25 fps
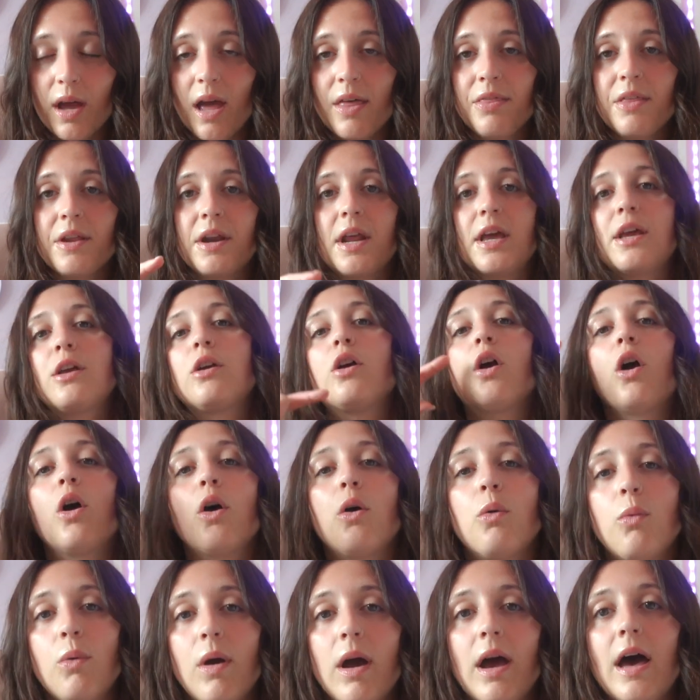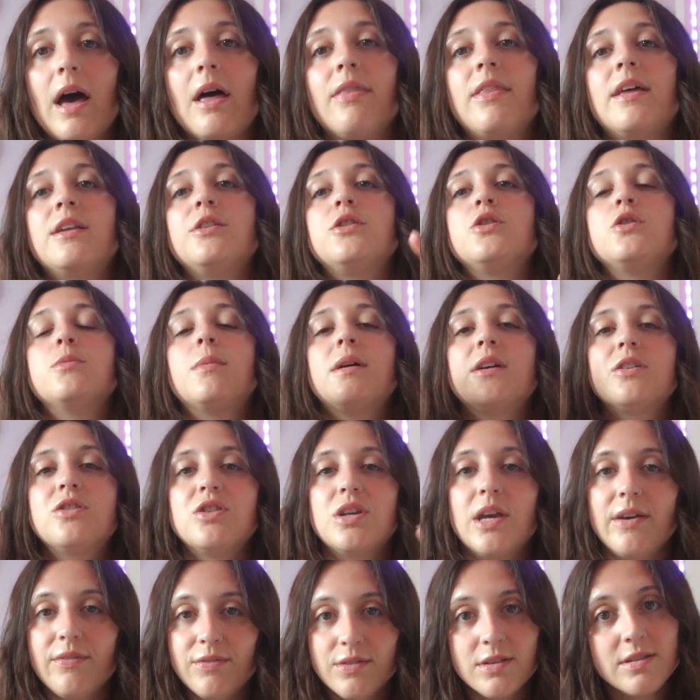and then I'd go and then do my
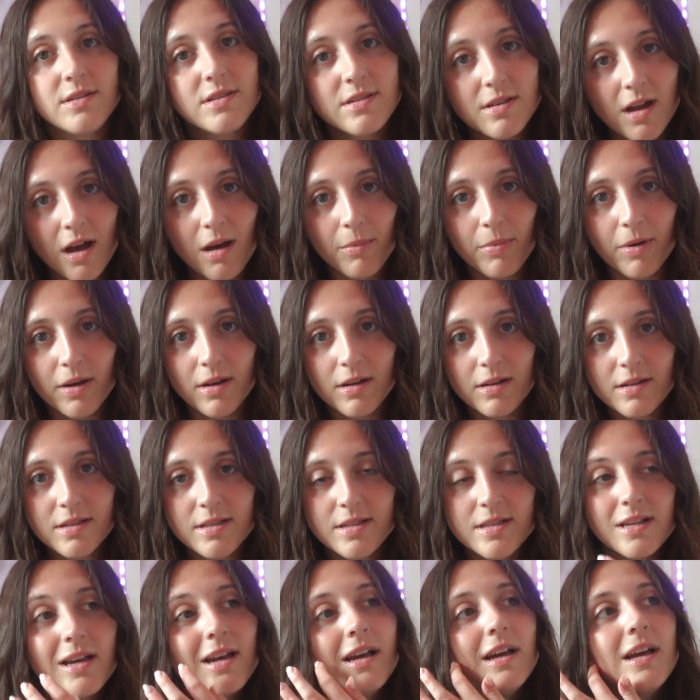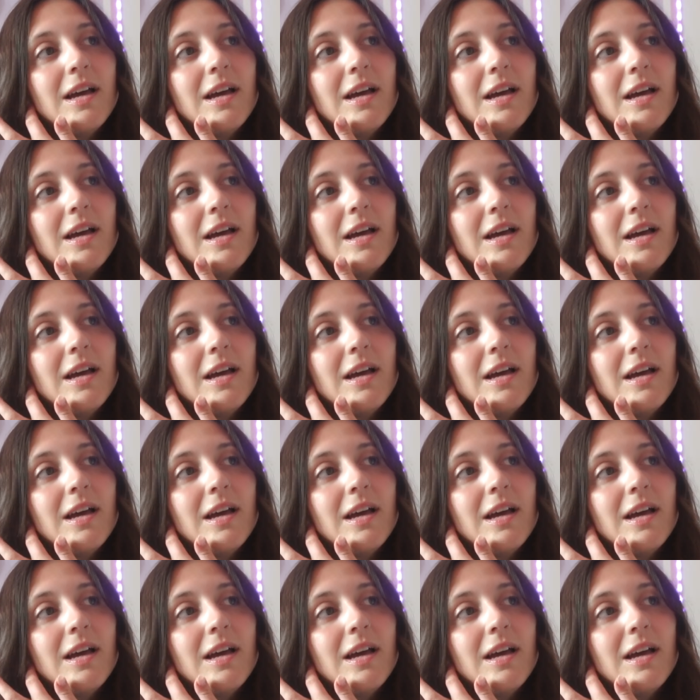shift at Starbucks.